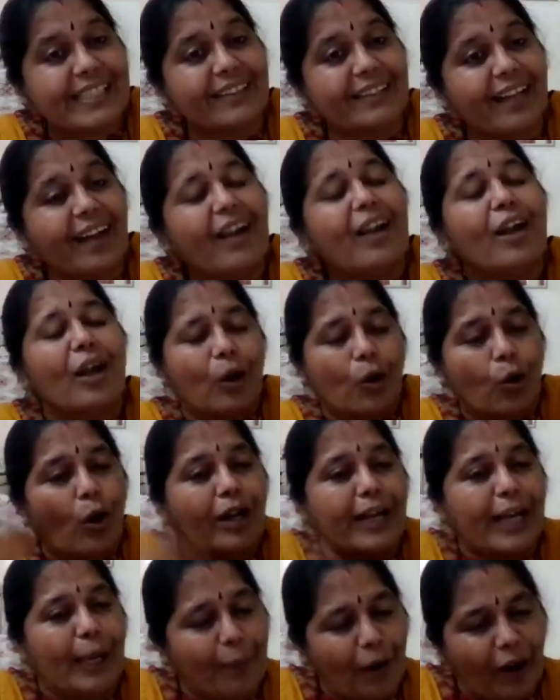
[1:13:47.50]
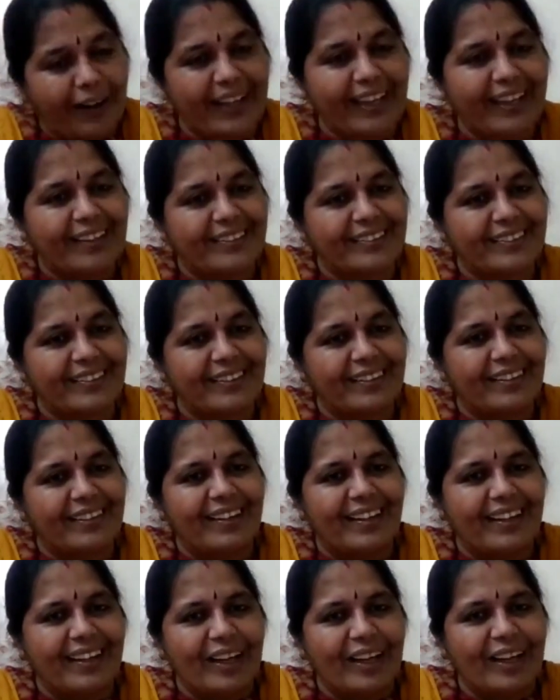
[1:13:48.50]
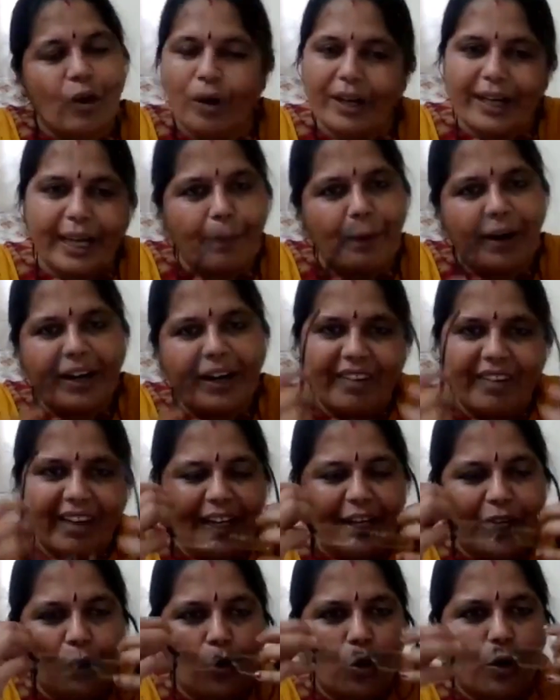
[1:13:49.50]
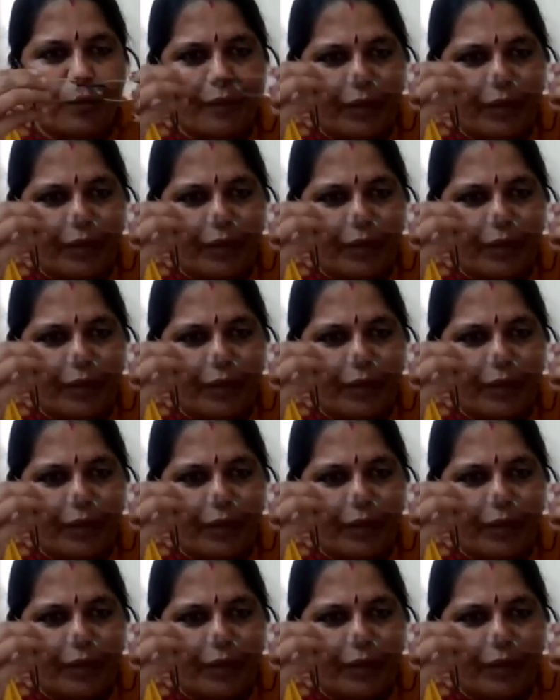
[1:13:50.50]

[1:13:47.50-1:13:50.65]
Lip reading: in the Golgi body. Golgi body will undergo,